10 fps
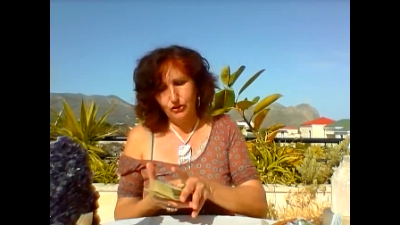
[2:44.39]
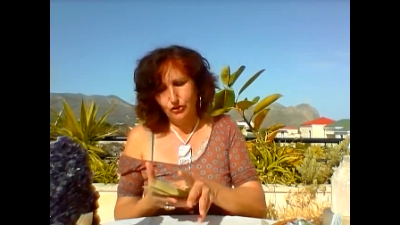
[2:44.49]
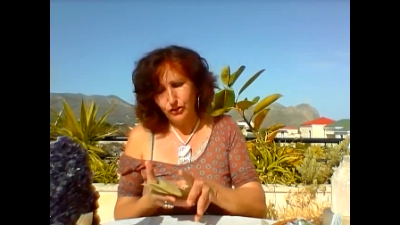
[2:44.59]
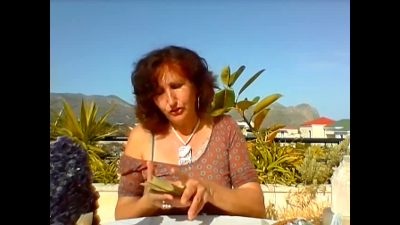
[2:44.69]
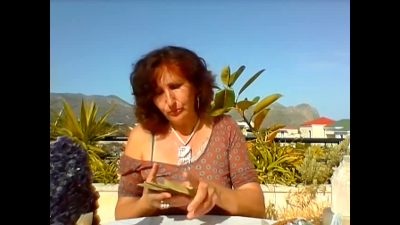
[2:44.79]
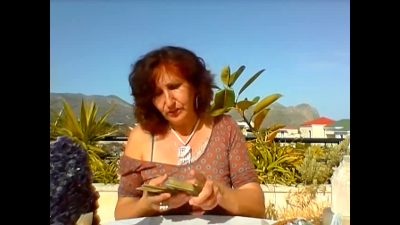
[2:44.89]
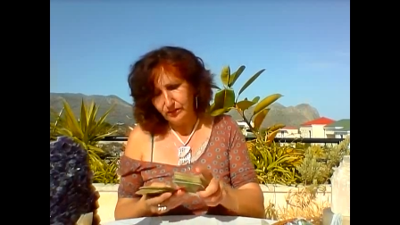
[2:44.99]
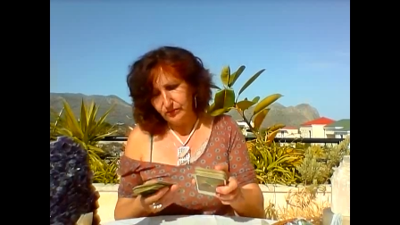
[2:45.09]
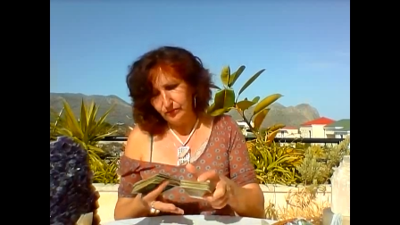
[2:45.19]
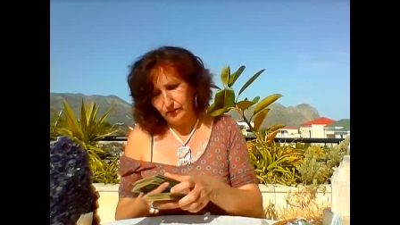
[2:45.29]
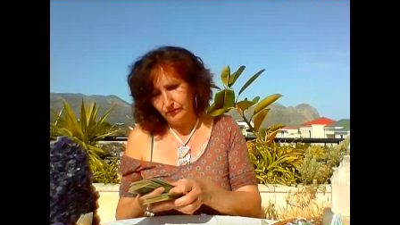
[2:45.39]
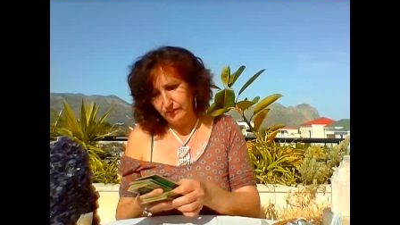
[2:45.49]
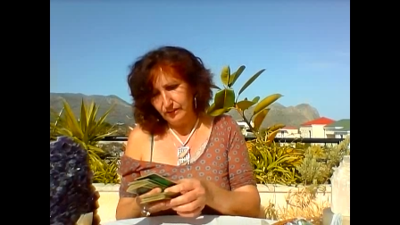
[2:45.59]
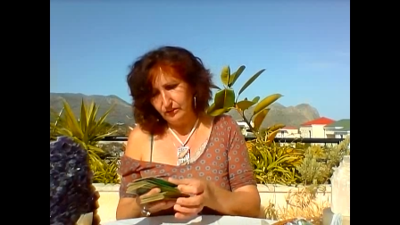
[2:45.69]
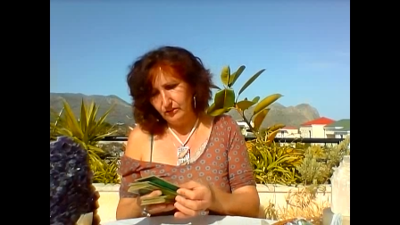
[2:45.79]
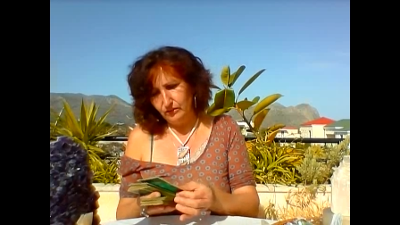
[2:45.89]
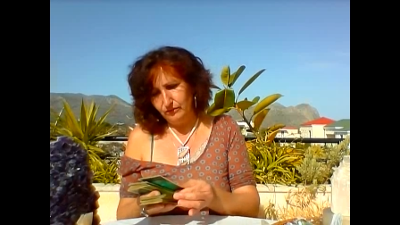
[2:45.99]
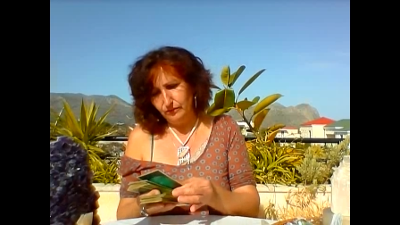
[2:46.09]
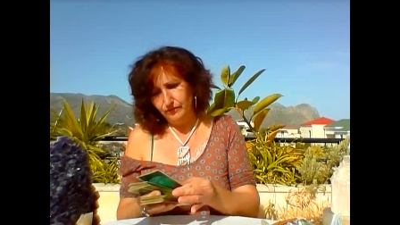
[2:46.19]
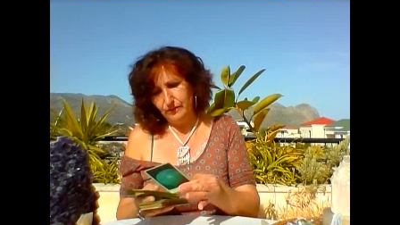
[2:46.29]
Third week for Virgo,
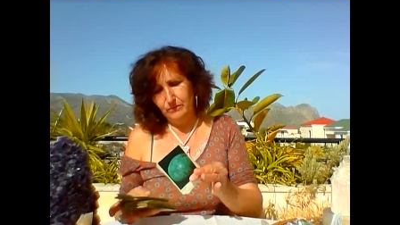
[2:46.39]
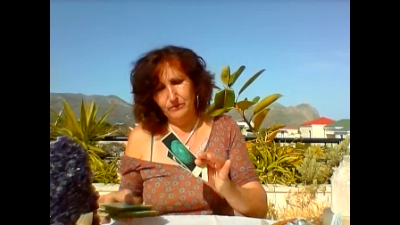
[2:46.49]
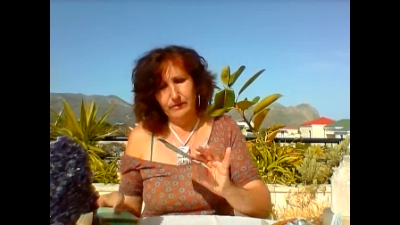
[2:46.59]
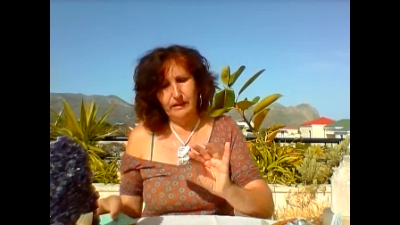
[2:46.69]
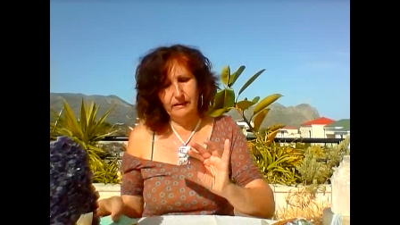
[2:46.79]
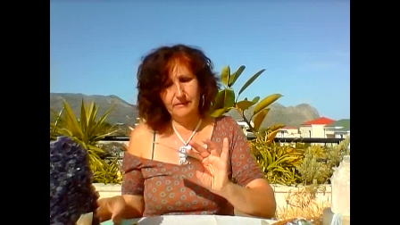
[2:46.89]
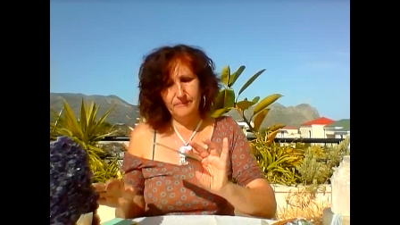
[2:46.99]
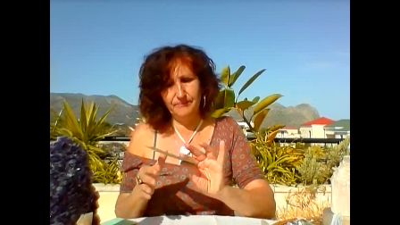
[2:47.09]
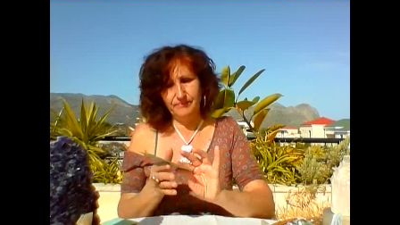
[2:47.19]
for February.